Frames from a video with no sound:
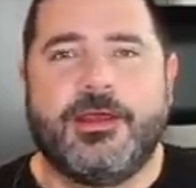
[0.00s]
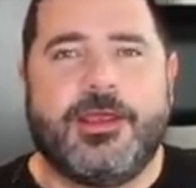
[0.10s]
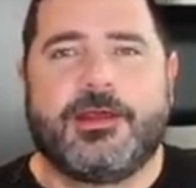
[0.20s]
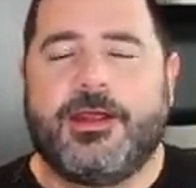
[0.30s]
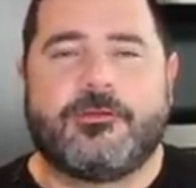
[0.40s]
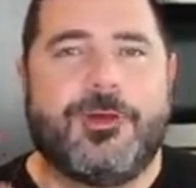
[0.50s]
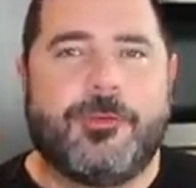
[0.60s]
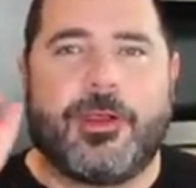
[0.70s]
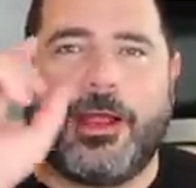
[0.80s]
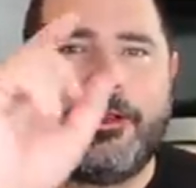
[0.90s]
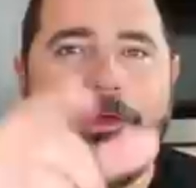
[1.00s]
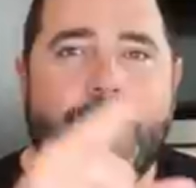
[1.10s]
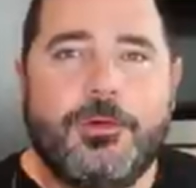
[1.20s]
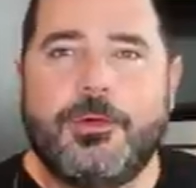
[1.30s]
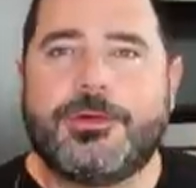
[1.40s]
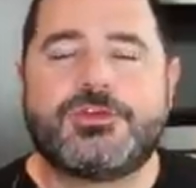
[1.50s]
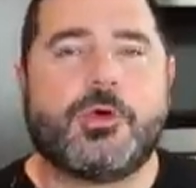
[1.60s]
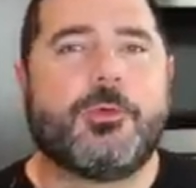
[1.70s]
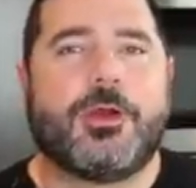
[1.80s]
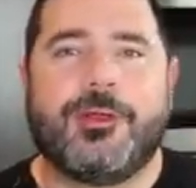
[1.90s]
It lets people like you who
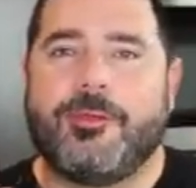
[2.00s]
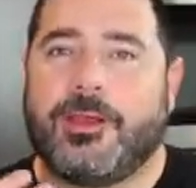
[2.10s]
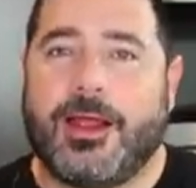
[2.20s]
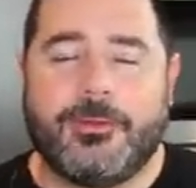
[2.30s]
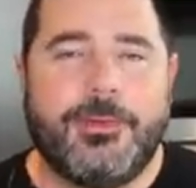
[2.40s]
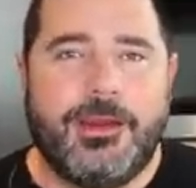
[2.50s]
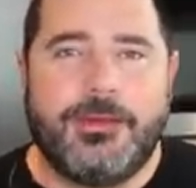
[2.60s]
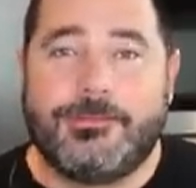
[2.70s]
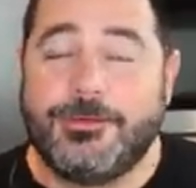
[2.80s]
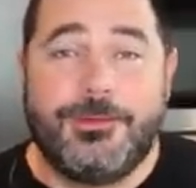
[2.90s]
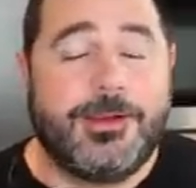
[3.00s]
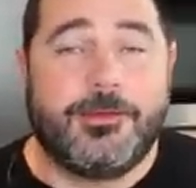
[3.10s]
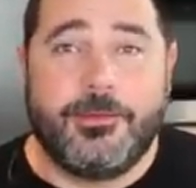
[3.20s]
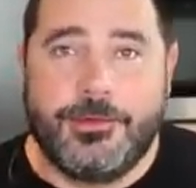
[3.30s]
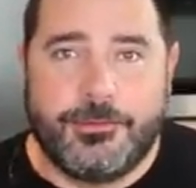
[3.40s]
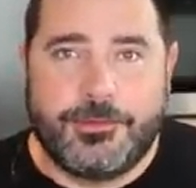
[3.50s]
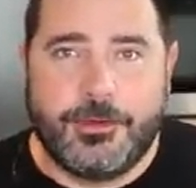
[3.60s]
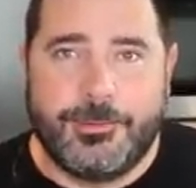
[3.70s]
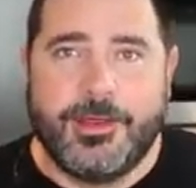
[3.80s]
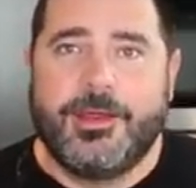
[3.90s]
enjoy what people like me do here on
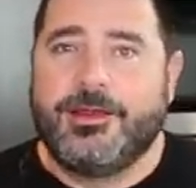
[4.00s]
YouTube.